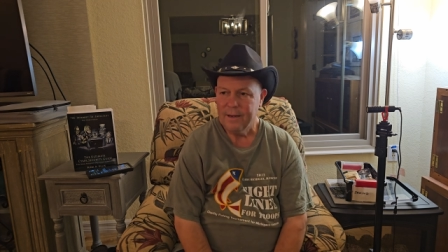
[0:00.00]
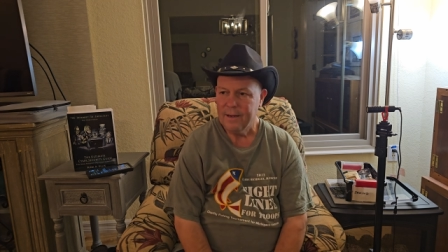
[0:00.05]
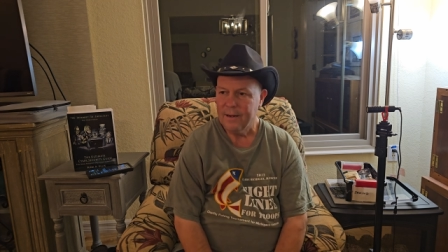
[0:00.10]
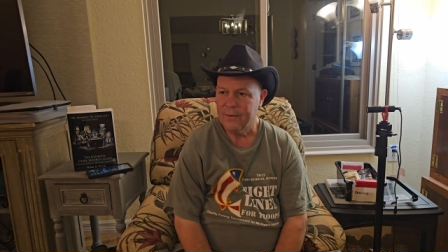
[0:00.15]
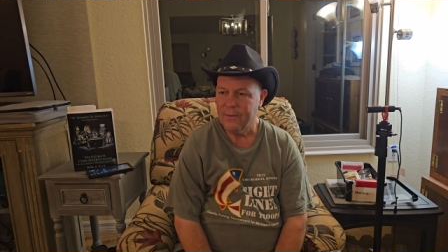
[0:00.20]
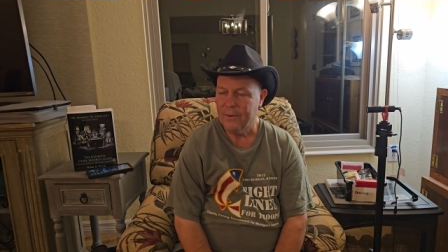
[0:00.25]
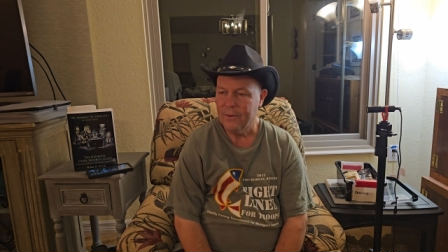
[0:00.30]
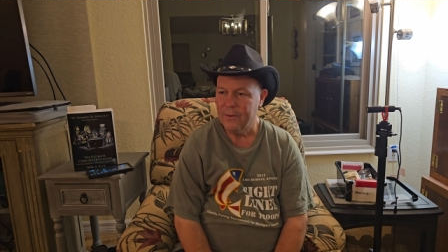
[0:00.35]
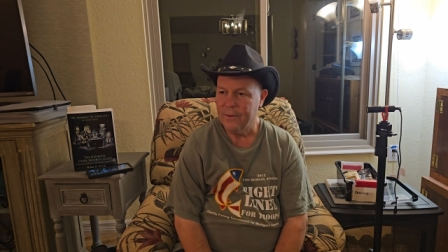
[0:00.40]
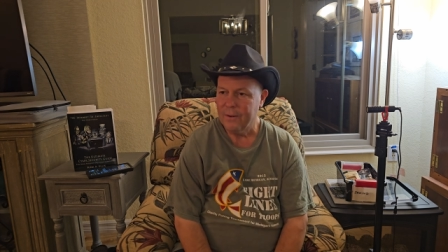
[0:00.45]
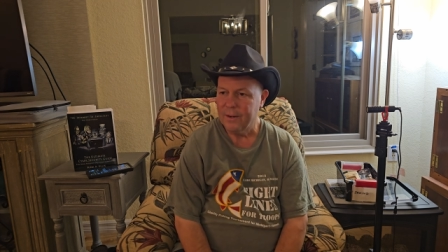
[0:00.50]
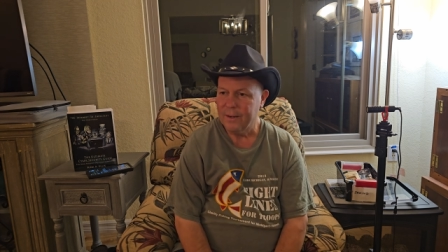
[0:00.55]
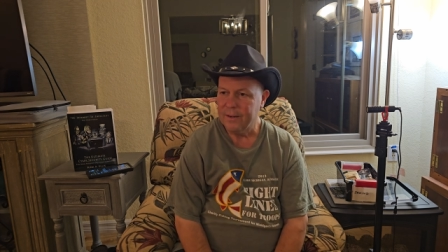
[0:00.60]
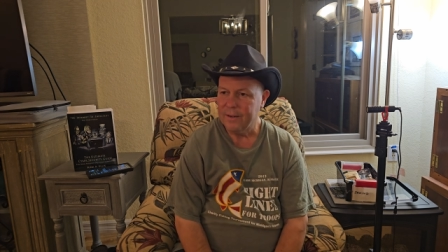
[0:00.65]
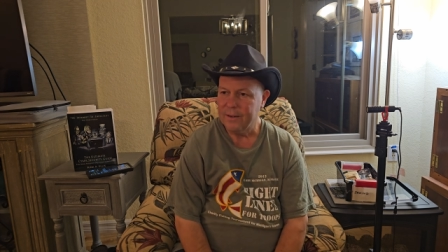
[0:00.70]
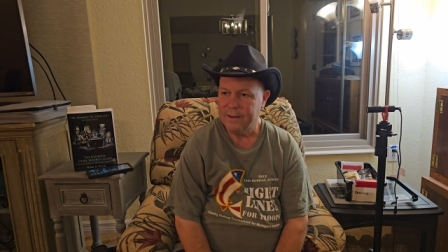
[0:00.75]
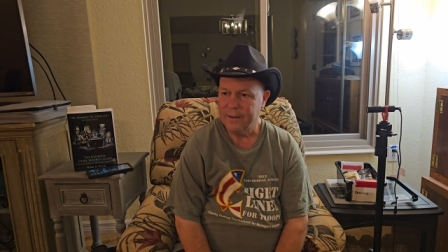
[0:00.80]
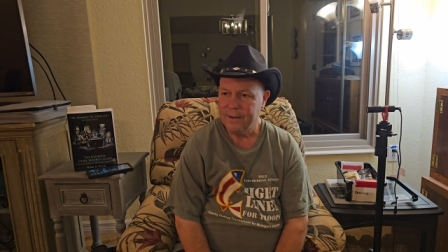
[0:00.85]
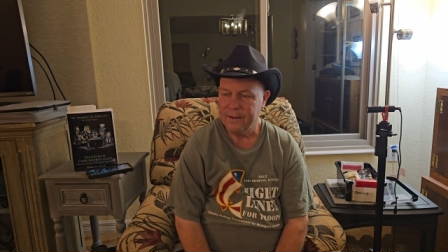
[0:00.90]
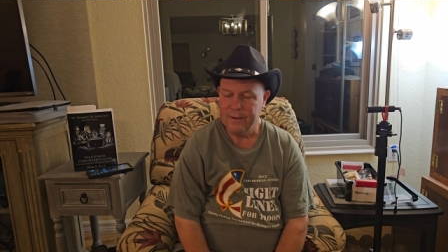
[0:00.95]

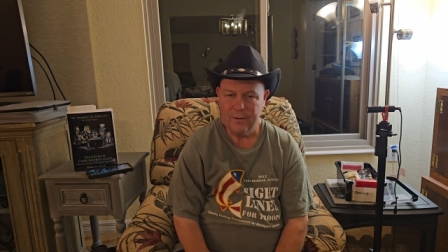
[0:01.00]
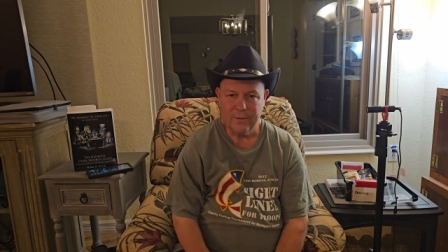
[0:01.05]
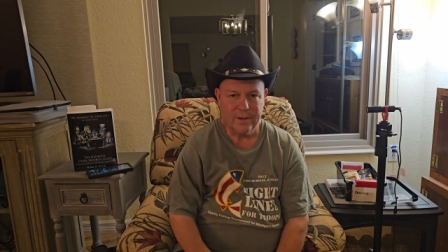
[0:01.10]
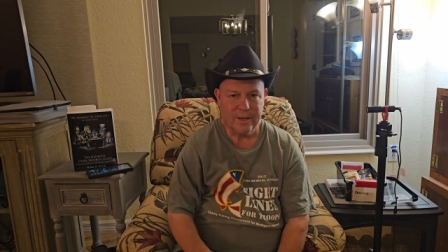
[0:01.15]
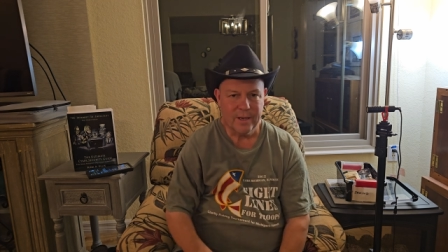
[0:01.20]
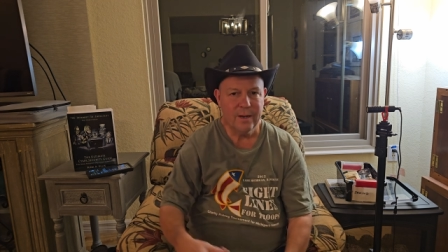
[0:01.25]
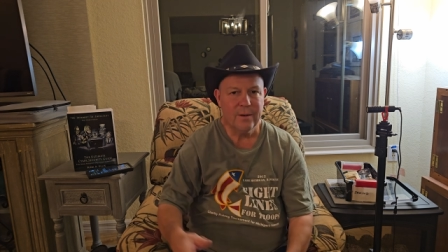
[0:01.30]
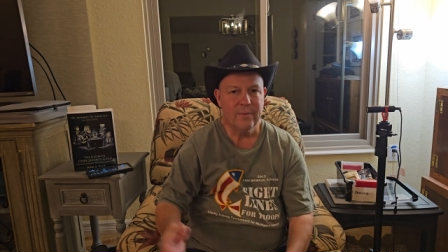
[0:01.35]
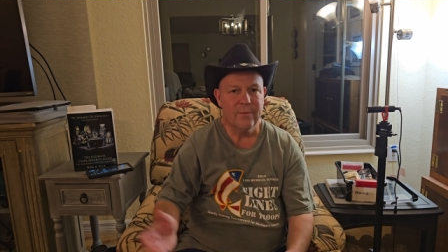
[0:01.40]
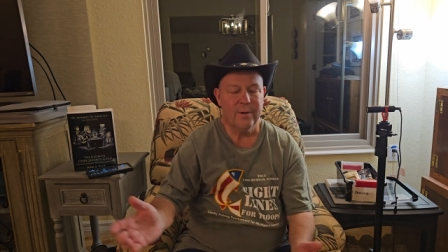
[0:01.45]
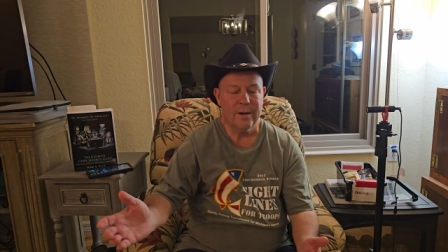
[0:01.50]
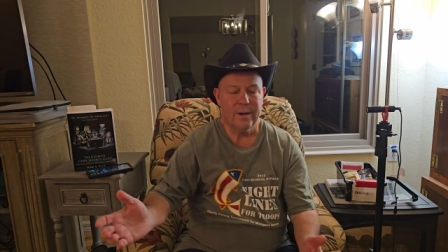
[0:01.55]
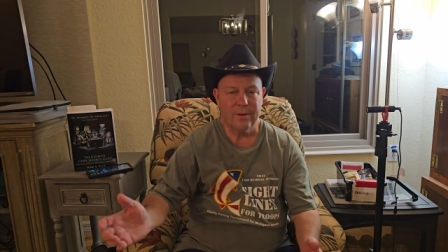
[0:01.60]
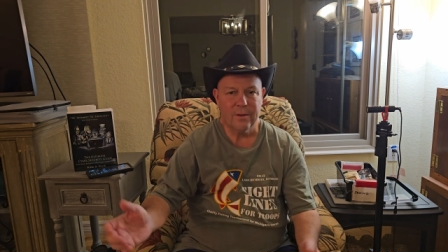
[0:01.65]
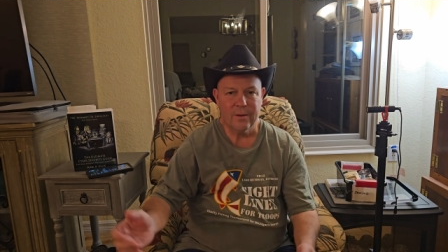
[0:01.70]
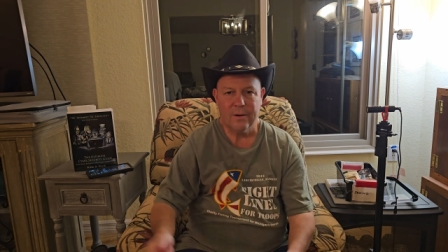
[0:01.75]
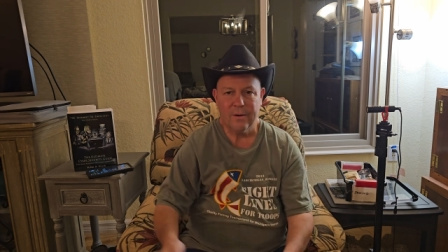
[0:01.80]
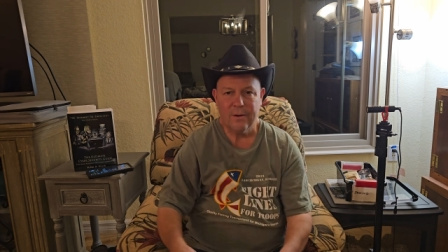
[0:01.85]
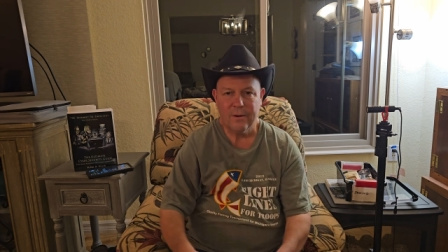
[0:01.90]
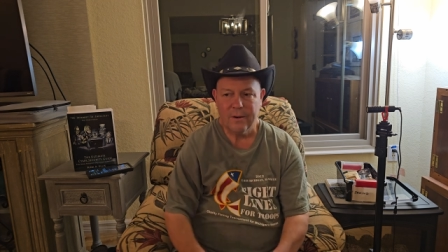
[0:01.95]
or, you know, getting rid of
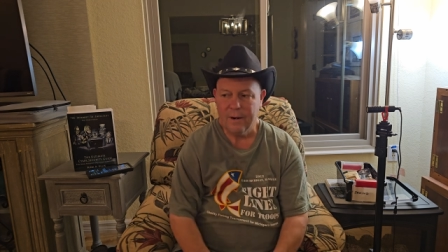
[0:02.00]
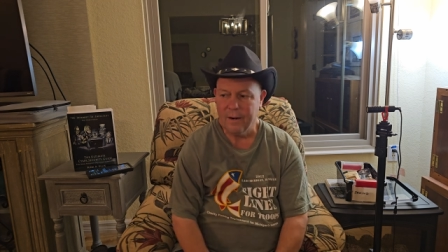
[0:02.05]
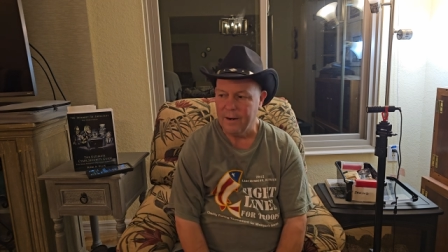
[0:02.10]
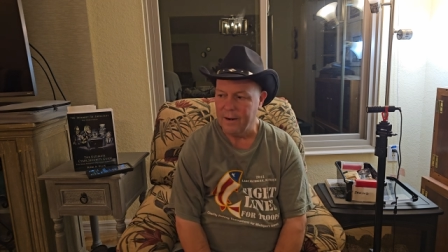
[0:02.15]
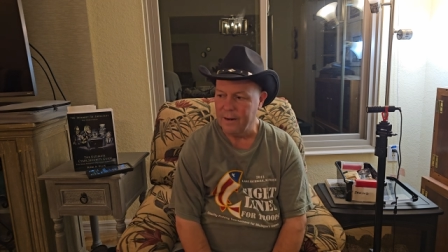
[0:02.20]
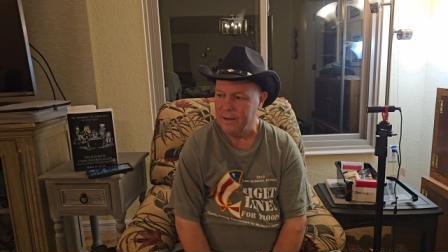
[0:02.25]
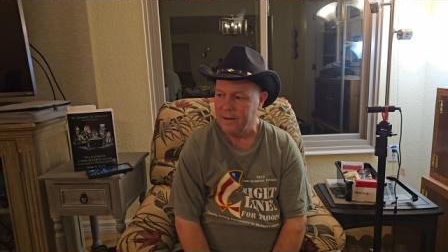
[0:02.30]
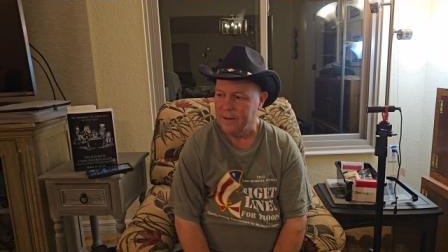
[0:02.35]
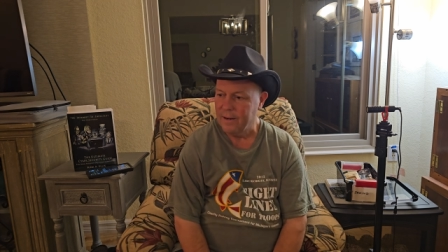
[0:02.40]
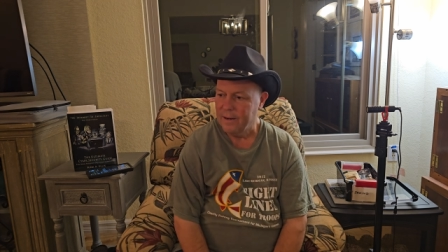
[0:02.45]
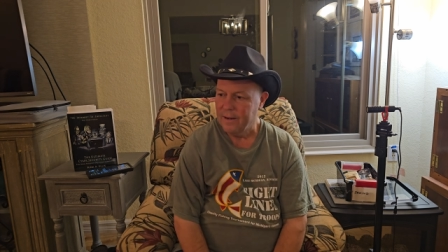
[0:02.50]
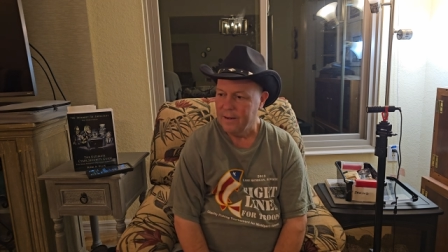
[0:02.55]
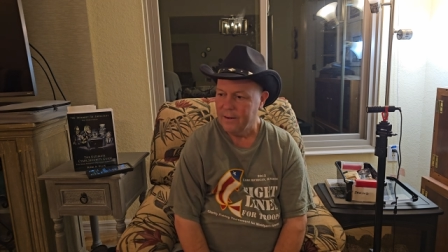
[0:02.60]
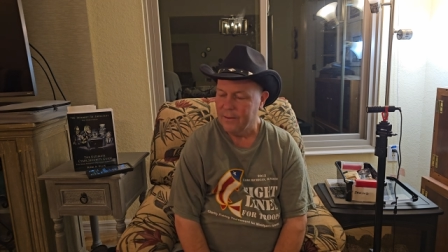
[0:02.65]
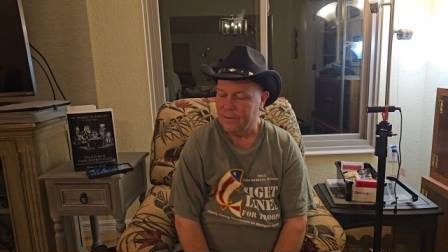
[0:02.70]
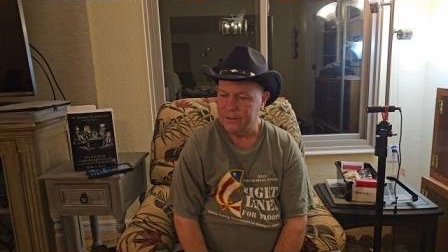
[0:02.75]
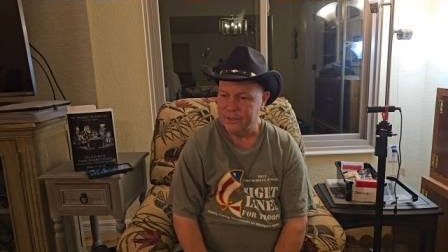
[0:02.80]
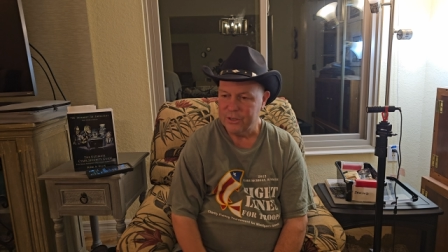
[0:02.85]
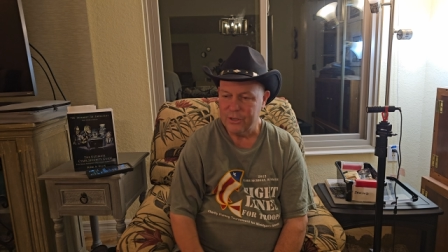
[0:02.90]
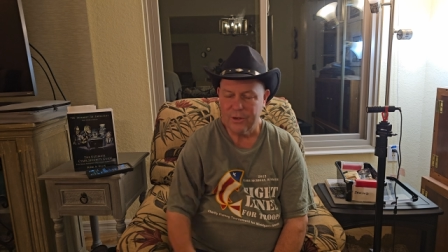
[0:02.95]
the cart
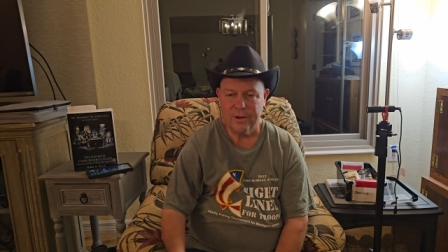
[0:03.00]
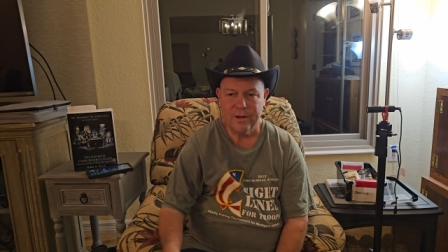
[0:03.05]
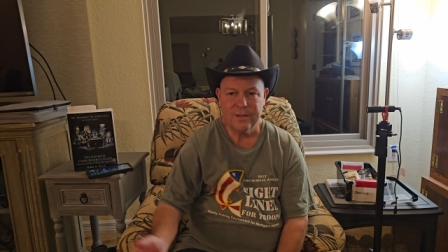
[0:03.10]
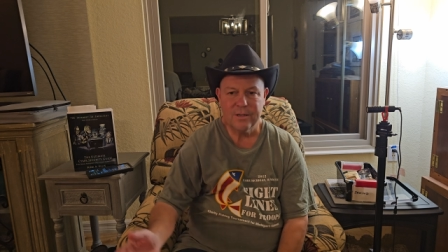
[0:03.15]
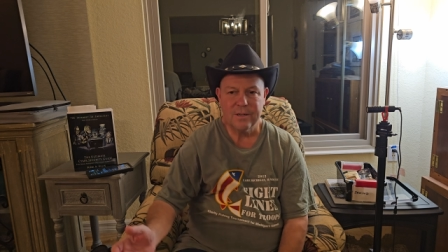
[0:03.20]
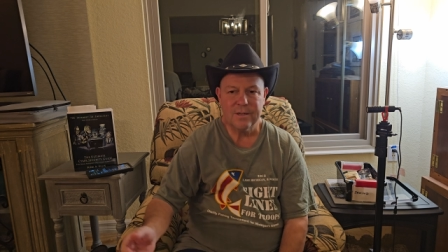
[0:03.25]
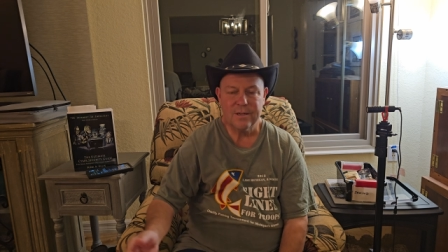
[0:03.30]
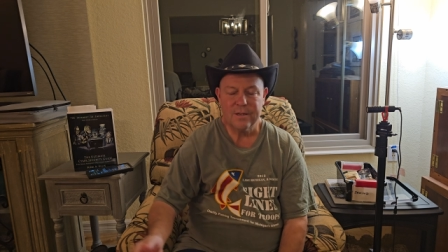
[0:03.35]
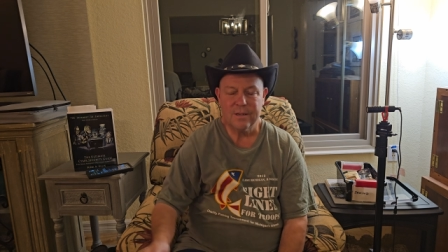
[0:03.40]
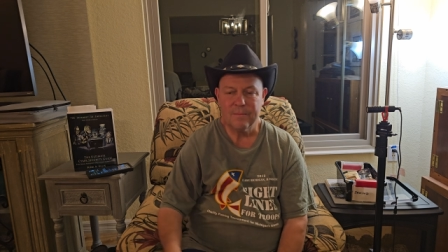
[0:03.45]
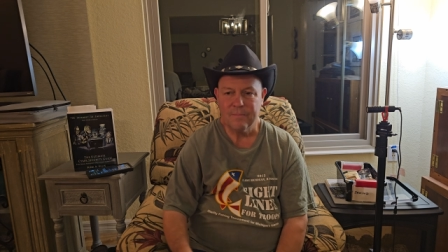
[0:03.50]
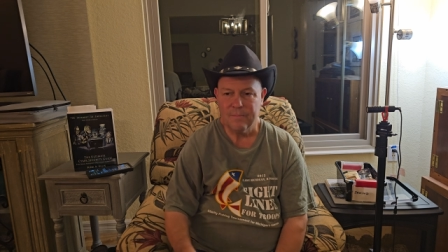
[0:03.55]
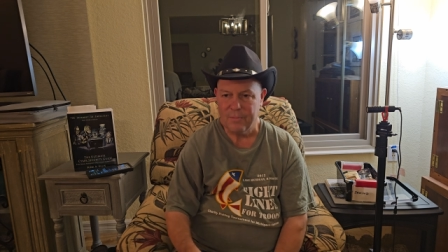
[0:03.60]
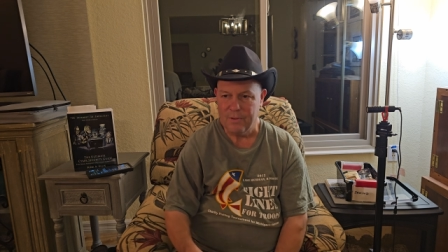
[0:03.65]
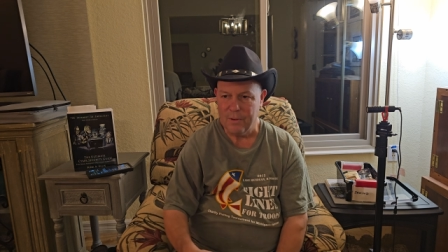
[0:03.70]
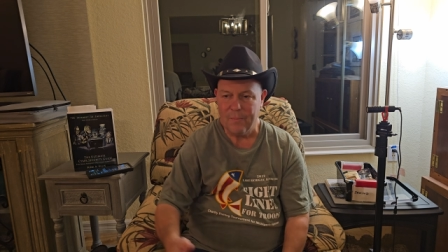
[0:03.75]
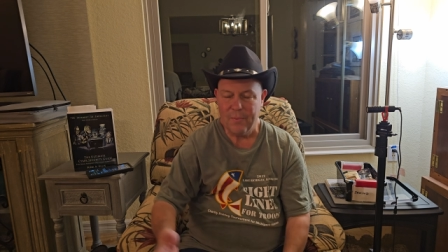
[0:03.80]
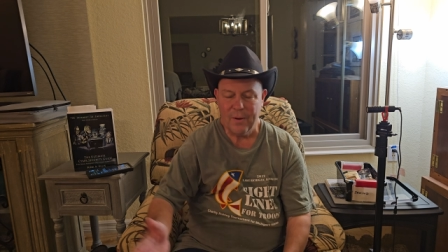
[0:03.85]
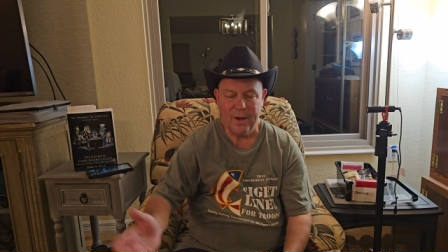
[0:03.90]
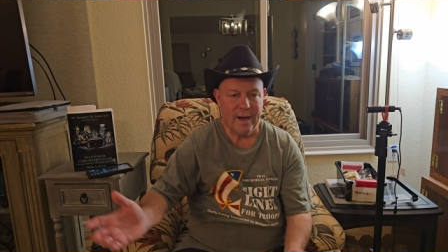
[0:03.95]
or charging
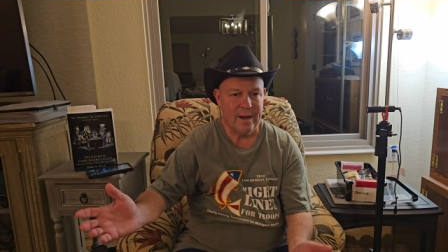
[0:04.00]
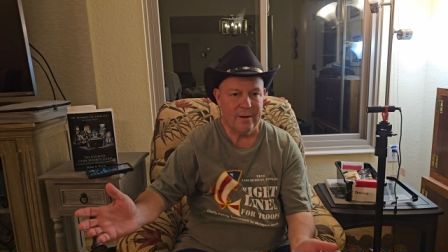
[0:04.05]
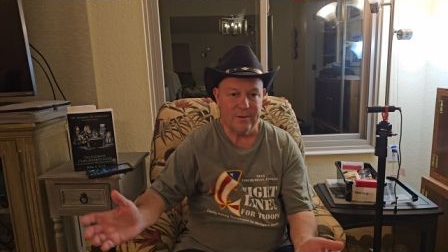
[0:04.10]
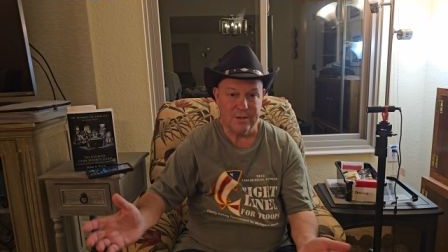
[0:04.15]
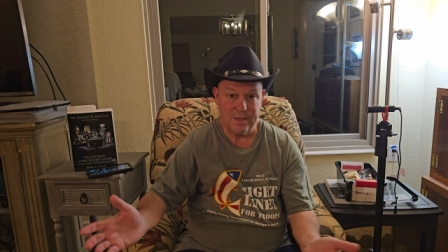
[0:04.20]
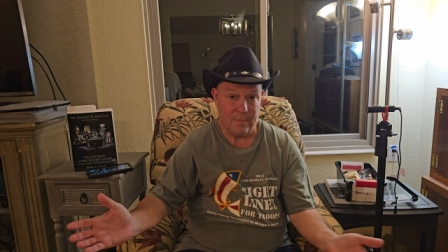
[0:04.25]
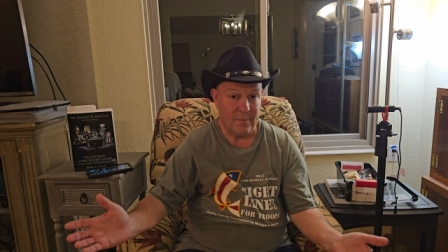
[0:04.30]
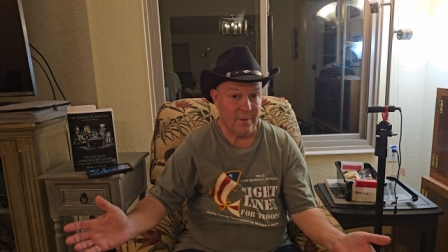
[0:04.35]
the batteries.